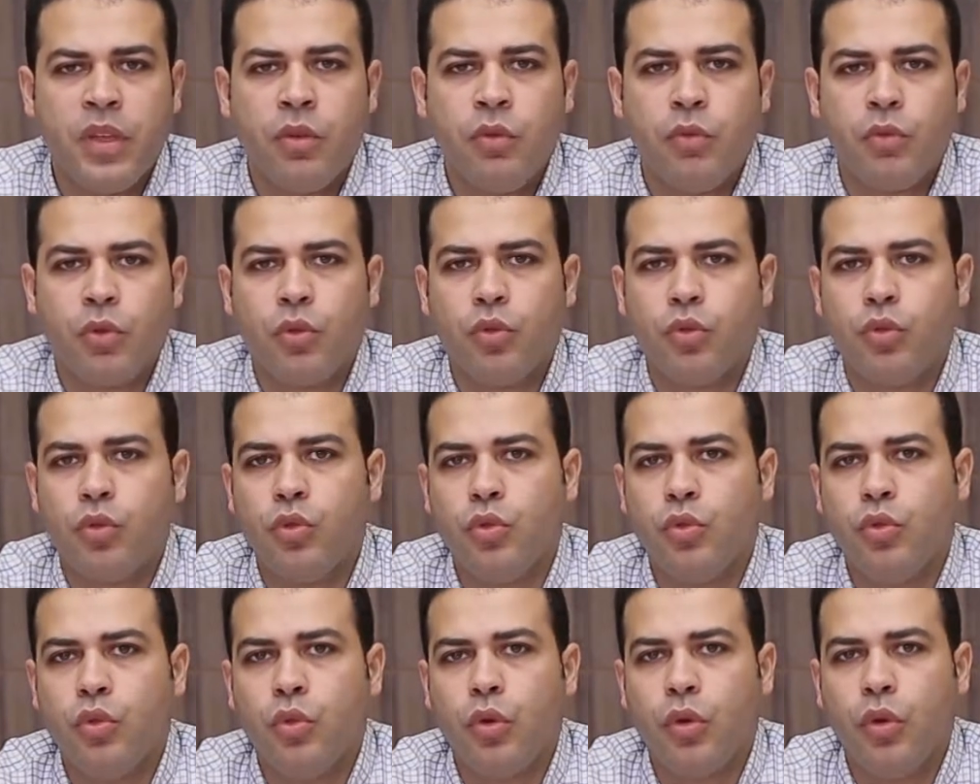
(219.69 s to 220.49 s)
We could
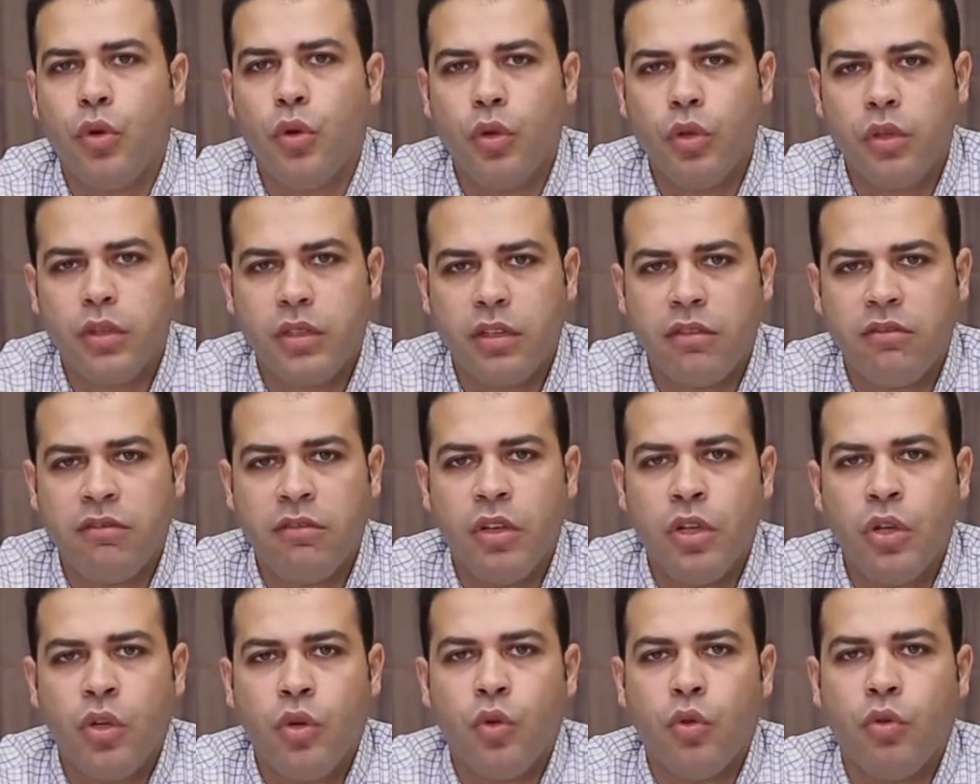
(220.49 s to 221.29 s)
do Holter
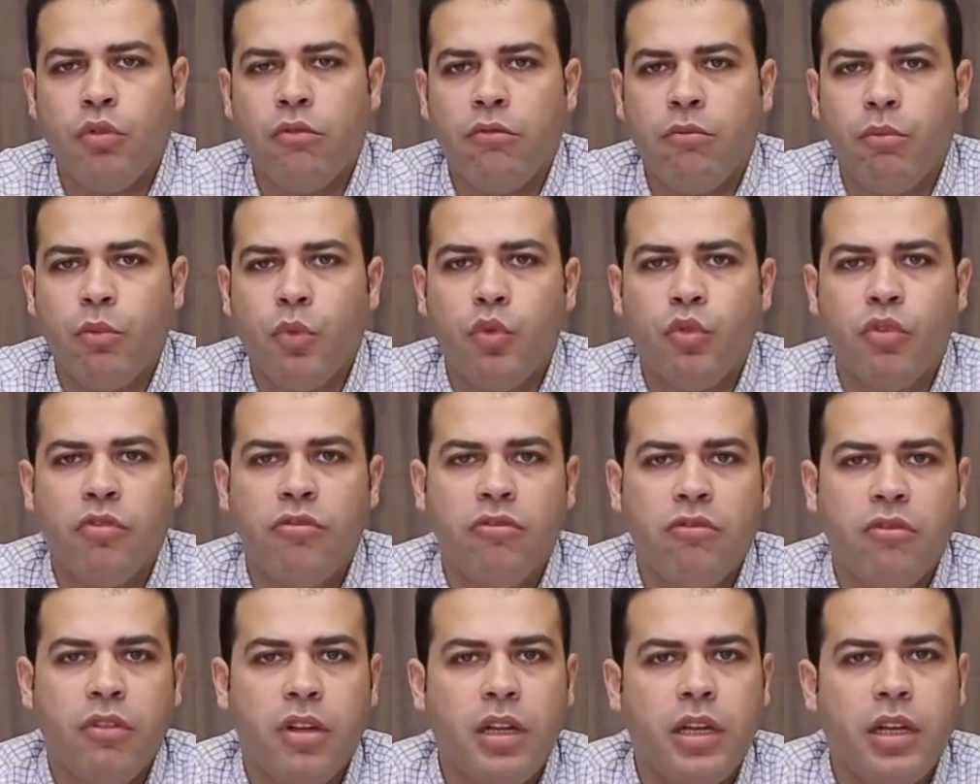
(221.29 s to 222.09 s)
or
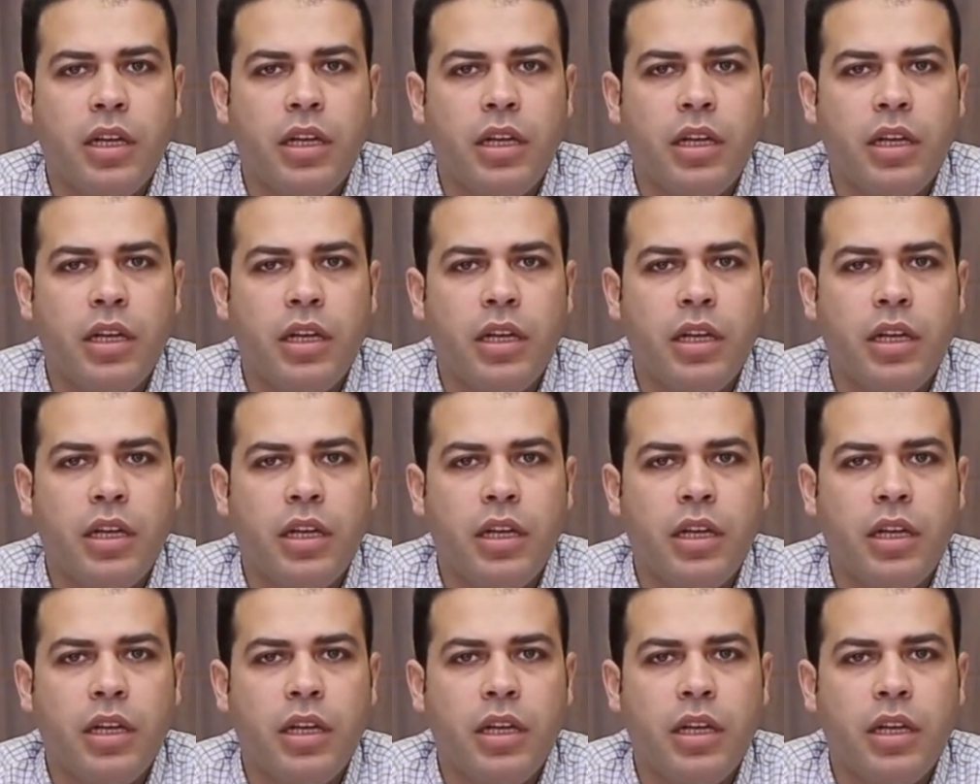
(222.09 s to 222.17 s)
more